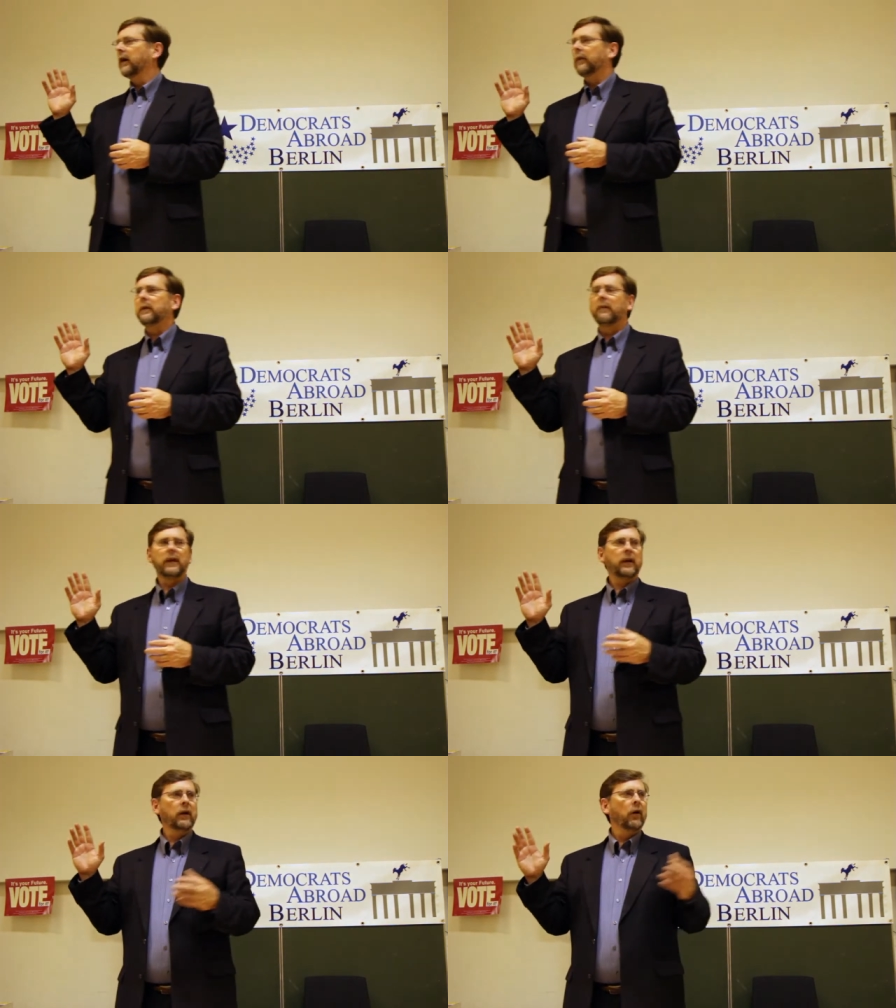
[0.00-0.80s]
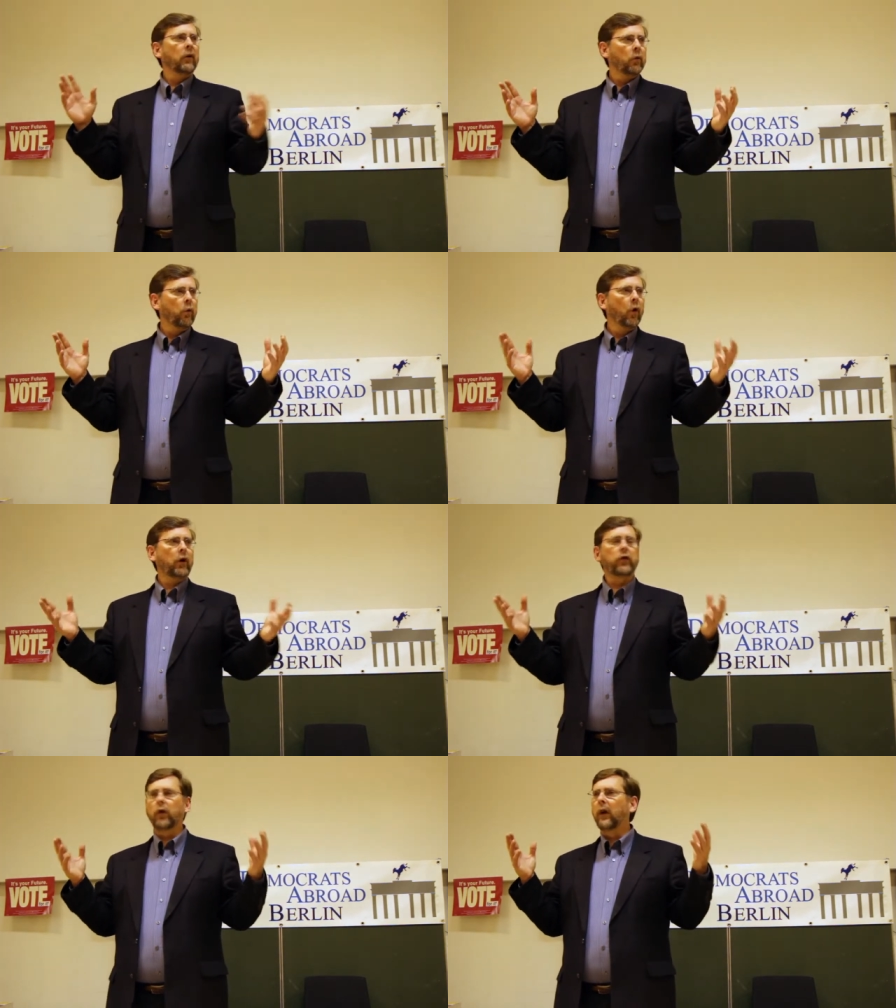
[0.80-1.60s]
I mean, you know,
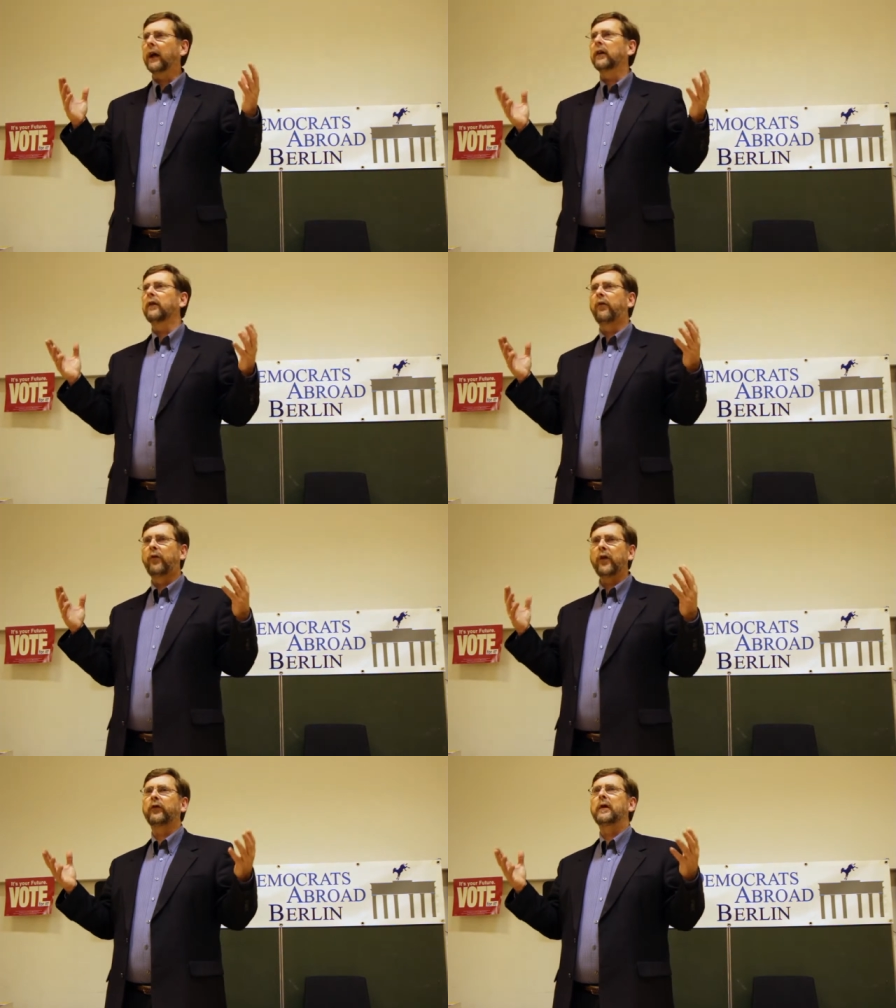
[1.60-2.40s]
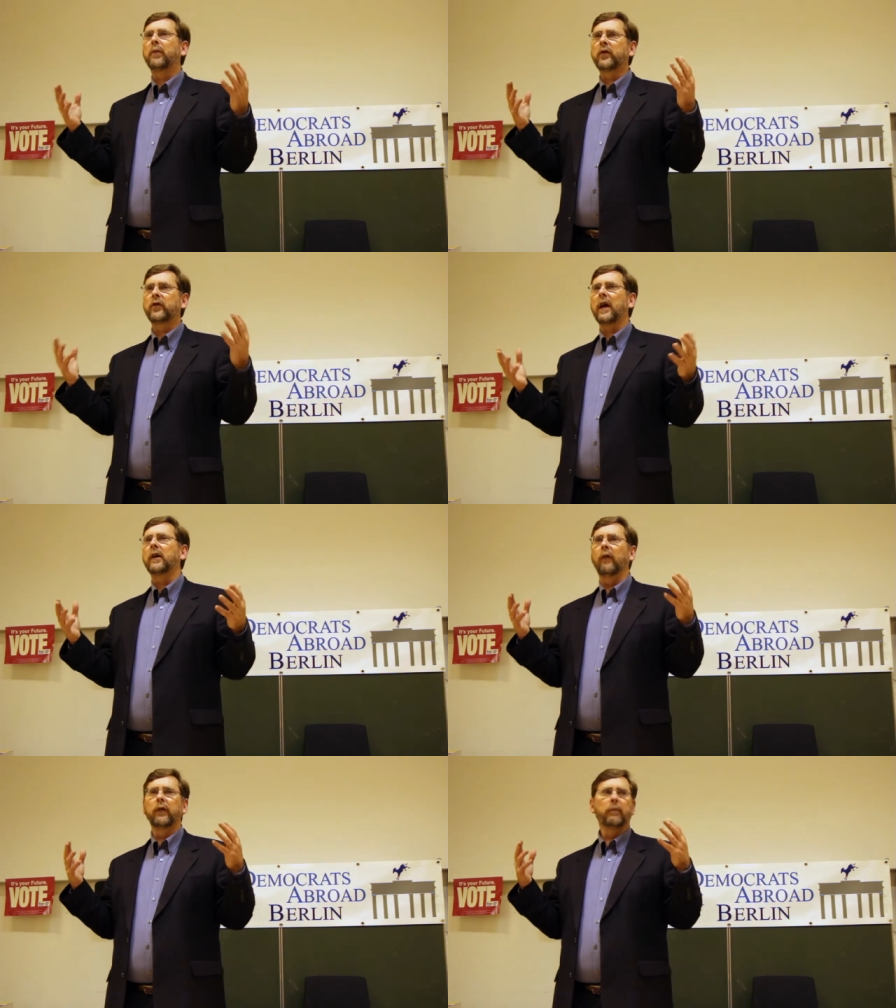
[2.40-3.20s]
workers are electing
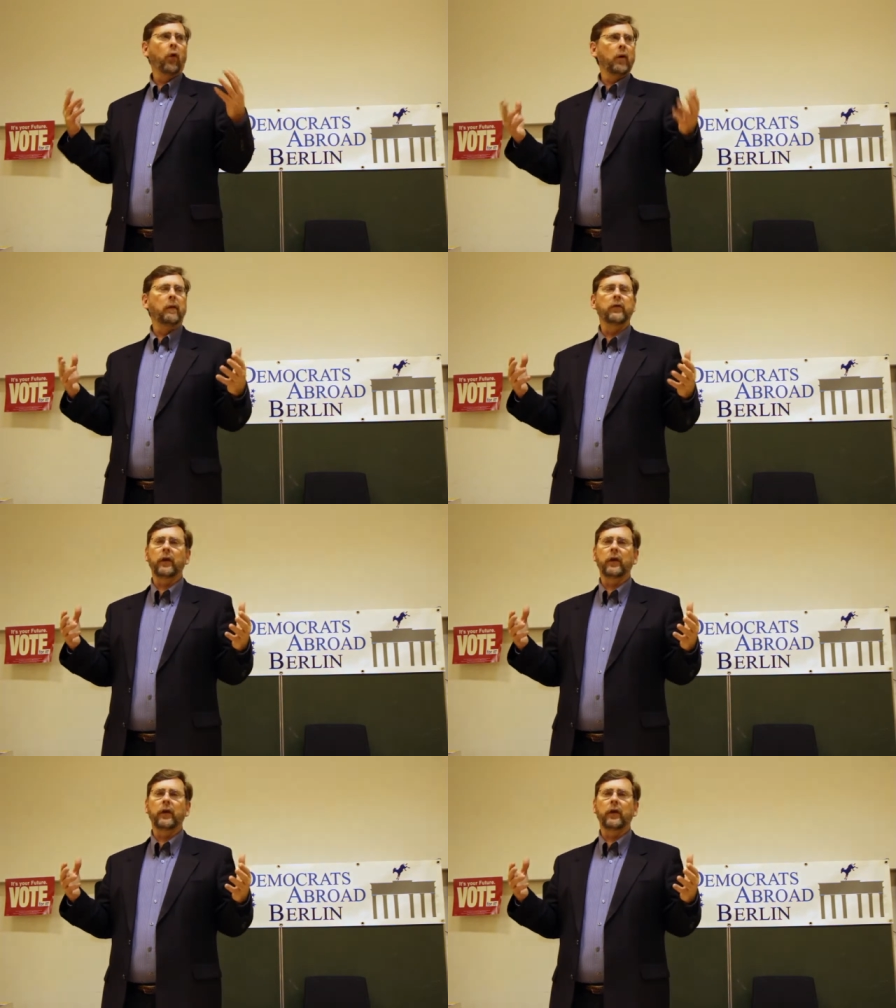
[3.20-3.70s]
50% of the board members.